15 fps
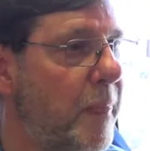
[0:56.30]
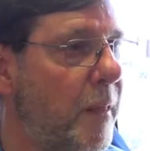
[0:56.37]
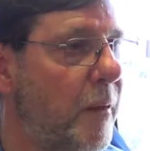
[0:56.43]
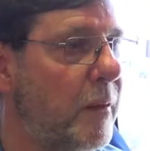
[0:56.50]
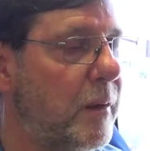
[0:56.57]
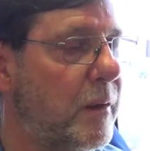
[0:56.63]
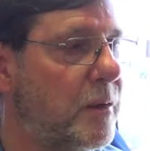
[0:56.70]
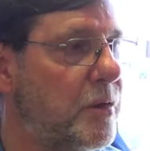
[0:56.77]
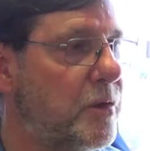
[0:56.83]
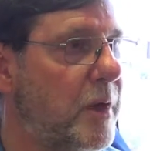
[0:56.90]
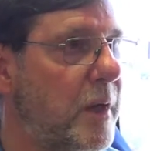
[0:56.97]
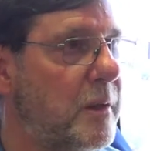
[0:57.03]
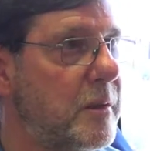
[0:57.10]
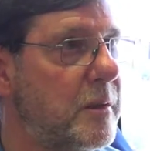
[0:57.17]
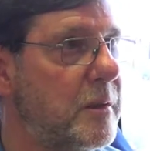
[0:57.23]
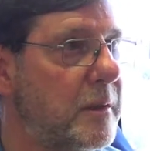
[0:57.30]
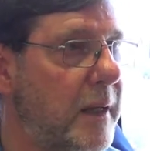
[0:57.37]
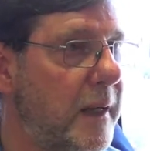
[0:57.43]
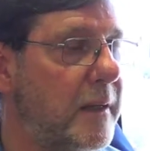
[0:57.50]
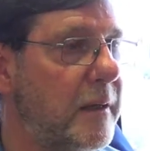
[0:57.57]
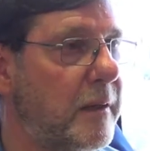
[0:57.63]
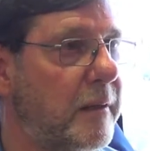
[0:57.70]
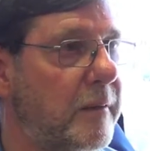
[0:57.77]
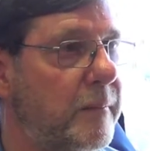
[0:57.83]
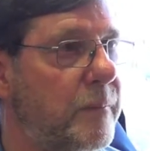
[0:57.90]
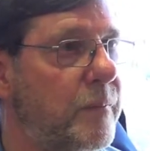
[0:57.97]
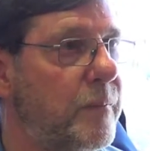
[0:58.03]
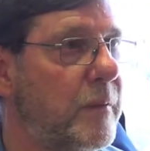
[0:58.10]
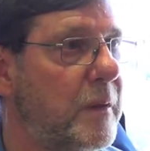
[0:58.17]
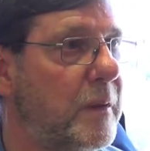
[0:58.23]
are exchanged daily
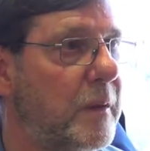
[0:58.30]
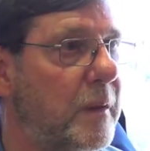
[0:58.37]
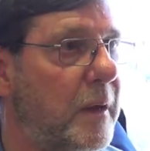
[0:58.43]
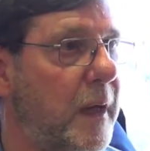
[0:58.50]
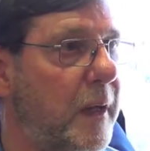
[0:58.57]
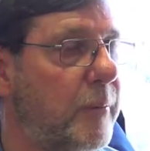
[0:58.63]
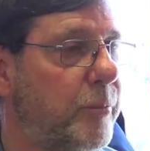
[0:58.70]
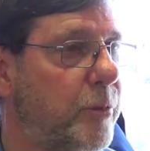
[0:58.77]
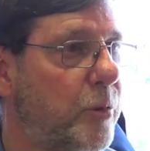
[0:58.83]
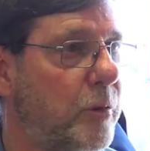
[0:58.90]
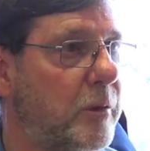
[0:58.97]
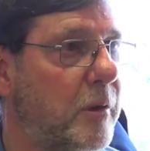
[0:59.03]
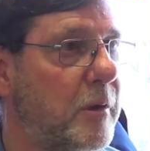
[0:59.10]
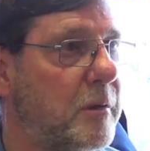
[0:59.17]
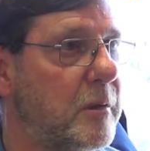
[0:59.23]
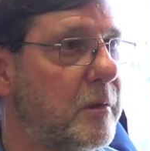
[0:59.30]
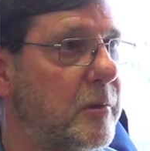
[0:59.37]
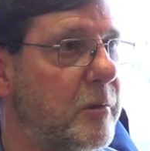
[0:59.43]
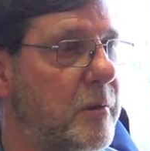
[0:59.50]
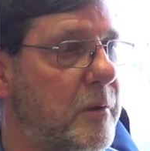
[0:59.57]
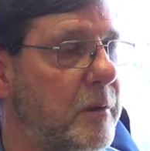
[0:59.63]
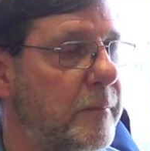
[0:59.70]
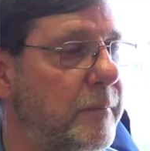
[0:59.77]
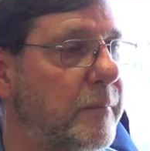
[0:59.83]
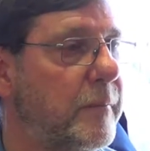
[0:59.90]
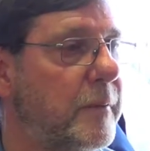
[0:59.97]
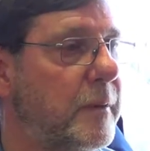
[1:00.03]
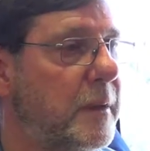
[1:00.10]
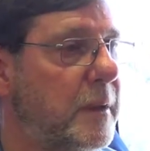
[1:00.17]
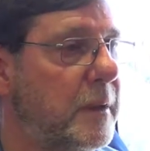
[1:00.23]
and broadcasted to
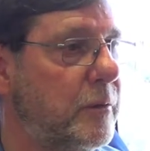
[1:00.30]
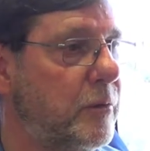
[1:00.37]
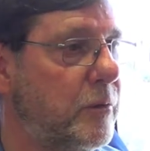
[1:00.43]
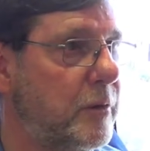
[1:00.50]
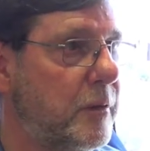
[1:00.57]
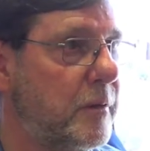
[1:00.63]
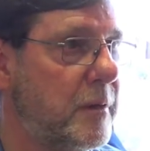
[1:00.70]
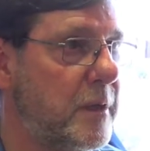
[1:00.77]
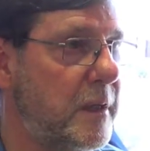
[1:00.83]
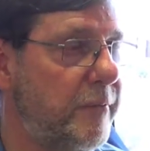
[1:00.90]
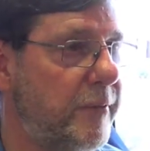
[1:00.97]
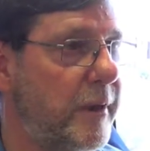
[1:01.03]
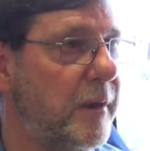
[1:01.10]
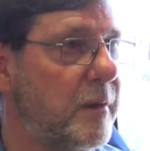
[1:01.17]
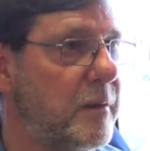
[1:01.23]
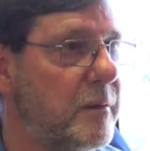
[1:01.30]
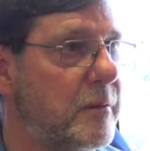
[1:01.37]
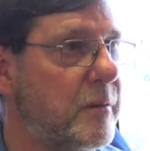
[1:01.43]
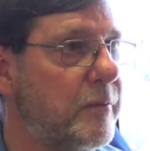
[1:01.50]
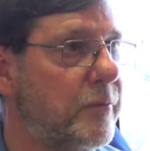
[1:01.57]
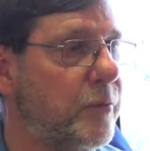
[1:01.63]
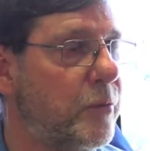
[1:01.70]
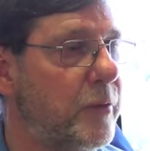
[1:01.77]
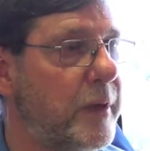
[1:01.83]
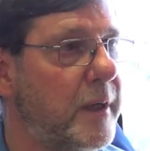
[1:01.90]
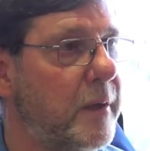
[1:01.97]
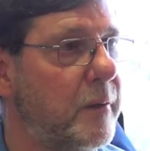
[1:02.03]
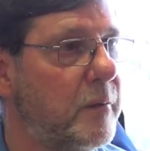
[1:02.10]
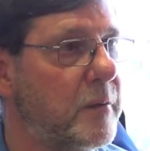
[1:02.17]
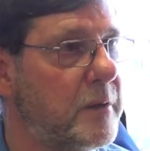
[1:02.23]
the seafarers for
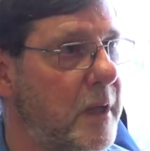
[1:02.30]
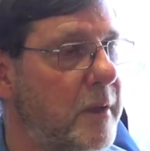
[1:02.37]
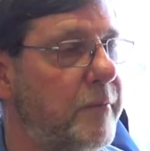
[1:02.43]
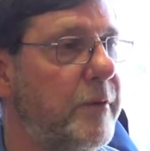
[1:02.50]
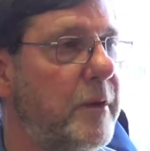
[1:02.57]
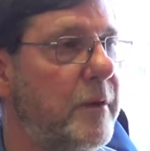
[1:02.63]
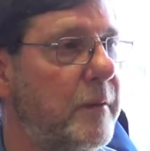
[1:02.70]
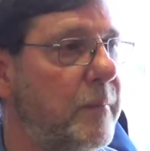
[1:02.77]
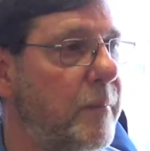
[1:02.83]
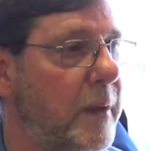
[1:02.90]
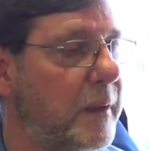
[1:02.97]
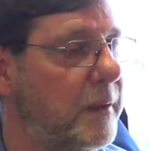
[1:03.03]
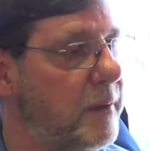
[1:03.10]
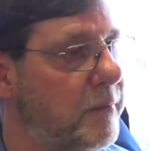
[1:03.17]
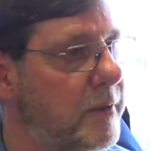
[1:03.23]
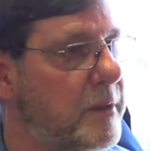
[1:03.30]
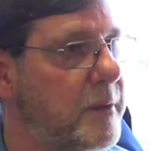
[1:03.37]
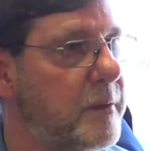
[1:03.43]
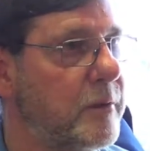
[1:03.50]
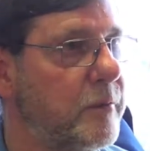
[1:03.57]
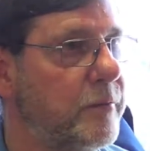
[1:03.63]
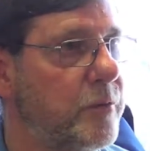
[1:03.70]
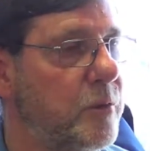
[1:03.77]
their own safety and their vessels, of